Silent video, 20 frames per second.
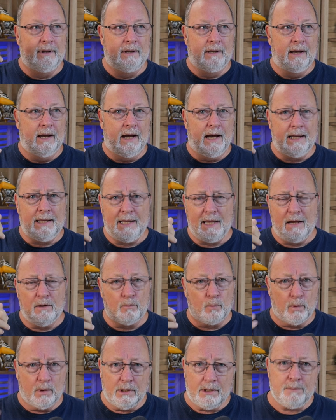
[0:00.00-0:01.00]
I can't
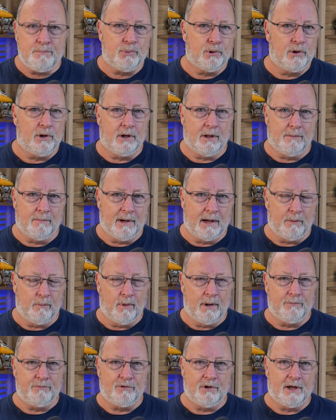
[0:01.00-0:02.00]
really put it on my
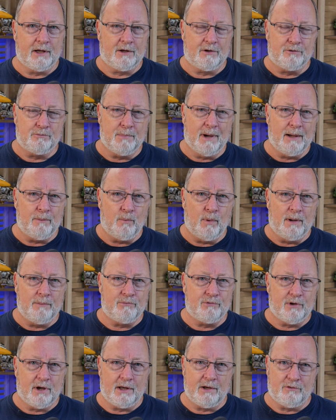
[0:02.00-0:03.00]
website because my
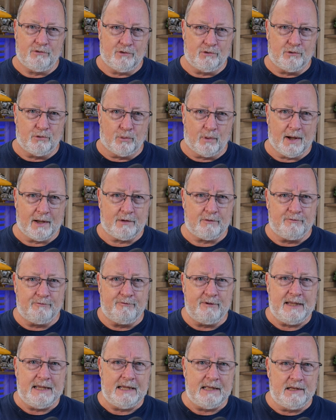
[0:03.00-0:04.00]
website is a direct
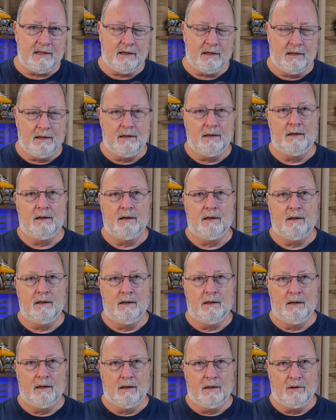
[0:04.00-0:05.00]
feed
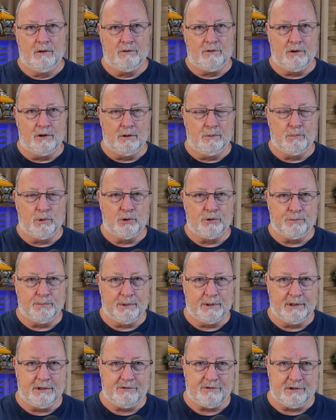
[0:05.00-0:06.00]
to the multiple
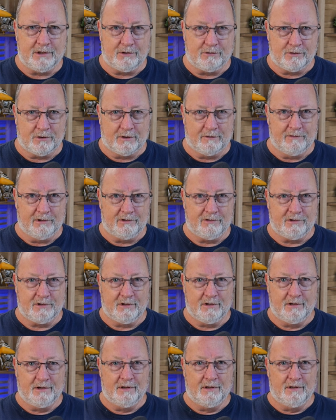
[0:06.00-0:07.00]
listing service.
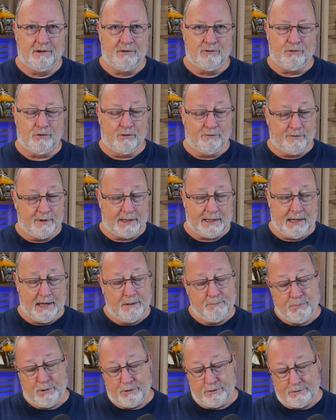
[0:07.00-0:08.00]
So if I can't
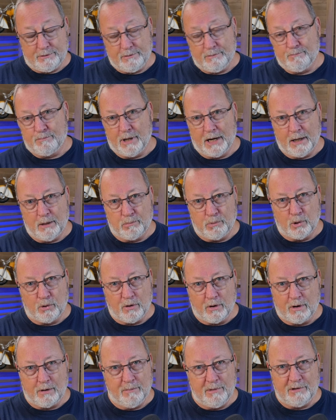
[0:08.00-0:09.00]
put buyer broker
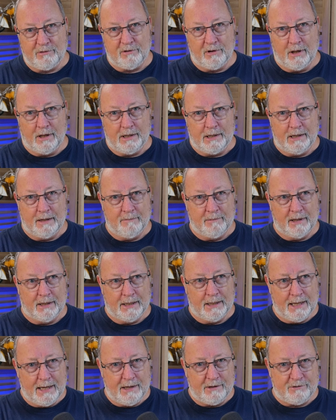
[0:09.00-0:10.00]
commission on the
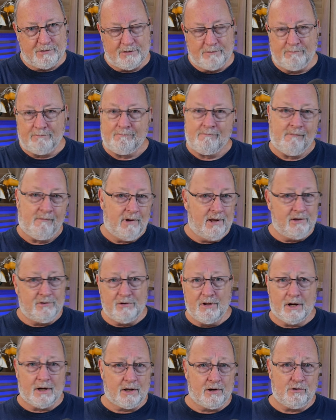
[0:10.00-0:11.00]
MLS, it's
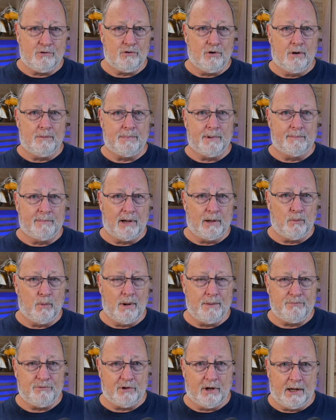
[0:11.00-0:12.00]
not going to show up on my
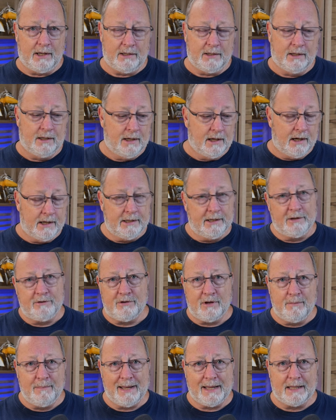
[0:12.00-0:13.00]
website unless I
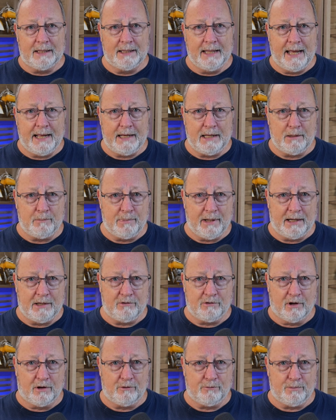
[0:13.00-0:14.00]
make a landing page
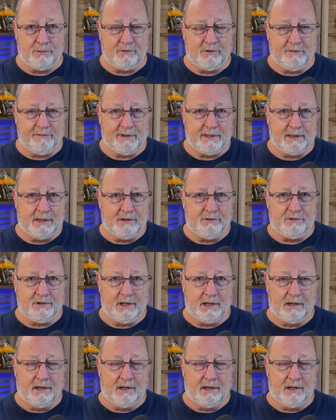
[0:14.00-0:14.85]
on a specific listing.